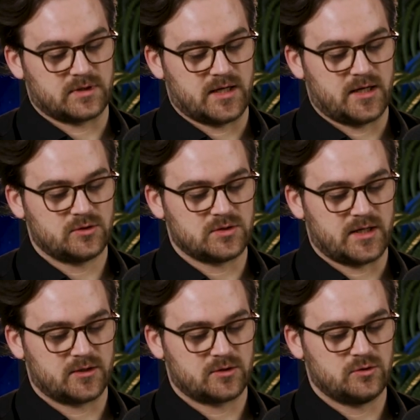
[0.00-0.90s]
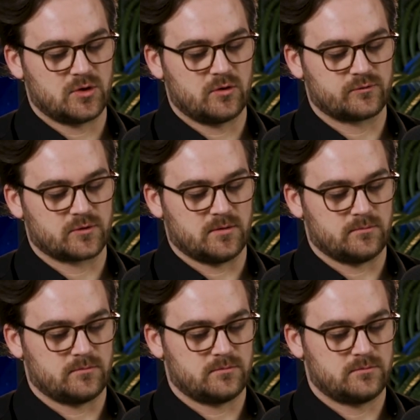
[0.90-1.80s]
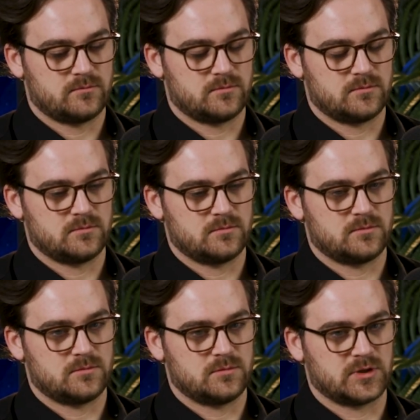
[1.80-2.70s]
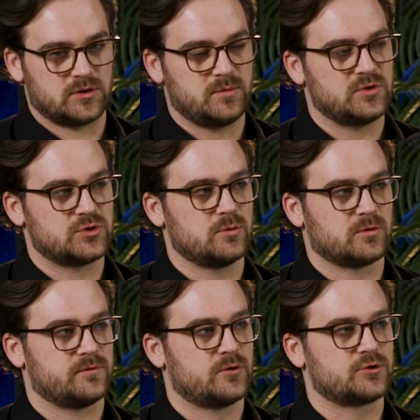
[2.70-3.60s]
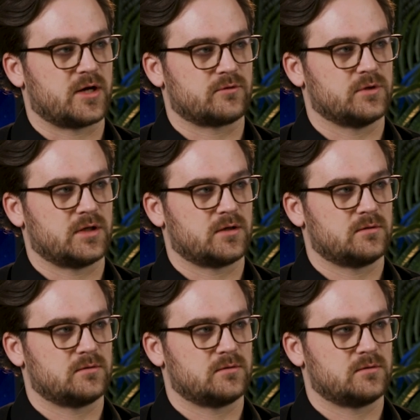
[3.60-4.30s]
How did you go from like, you've been shooting with FlowTrack for like,